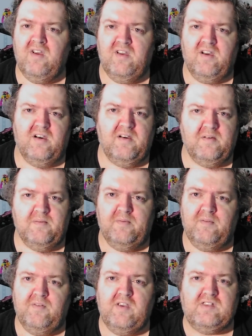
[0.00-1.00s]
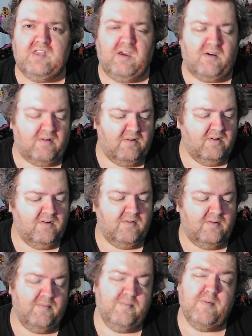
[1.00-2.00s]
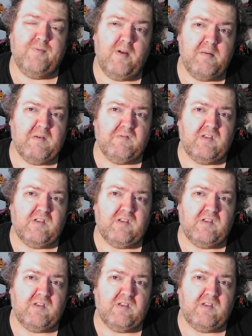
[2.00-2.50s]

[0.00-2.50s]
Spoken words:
retail. Preferably